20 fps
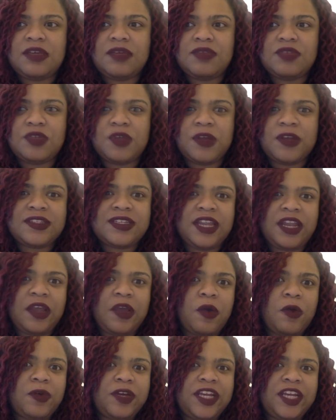drugs that they
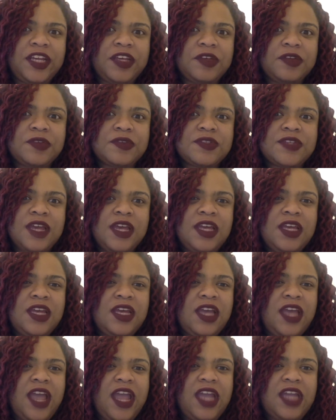already use,
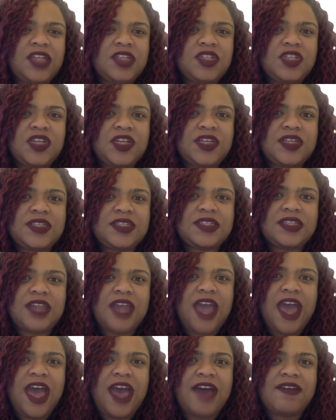and just
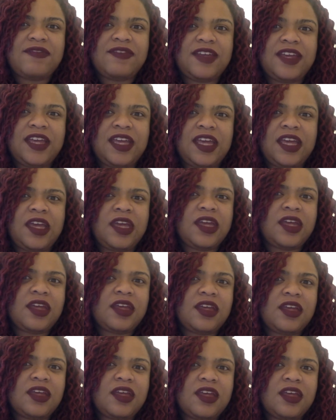having
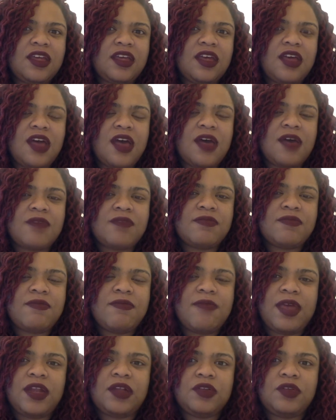
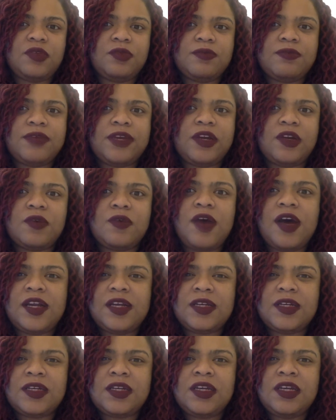medical
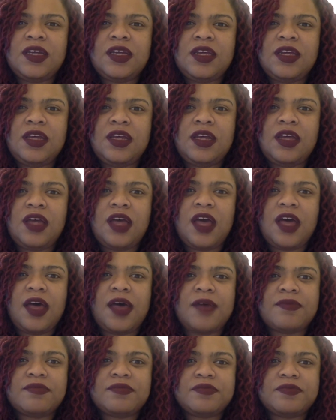marijuana,
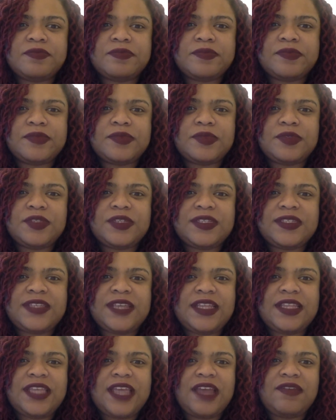um, just
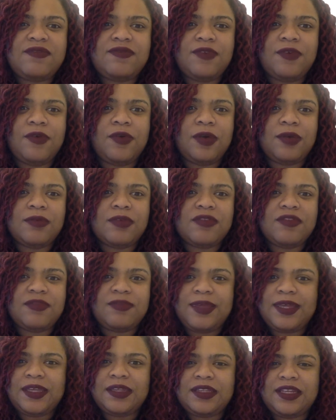in that form of
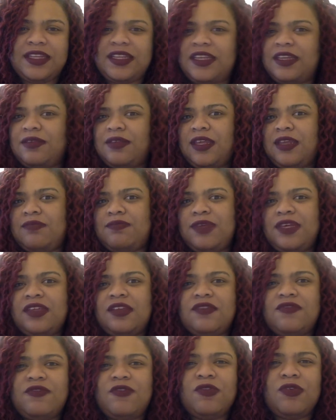a pill, in
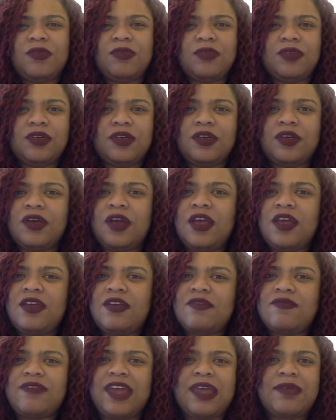pill form or
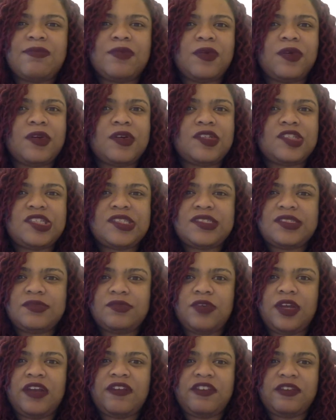vapor, just
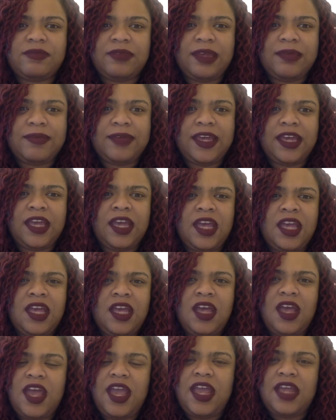whatever it may be,
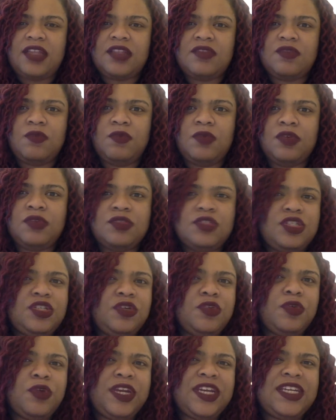it will
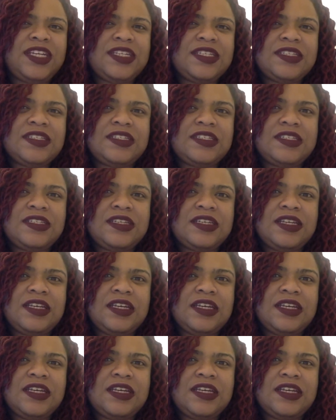decrease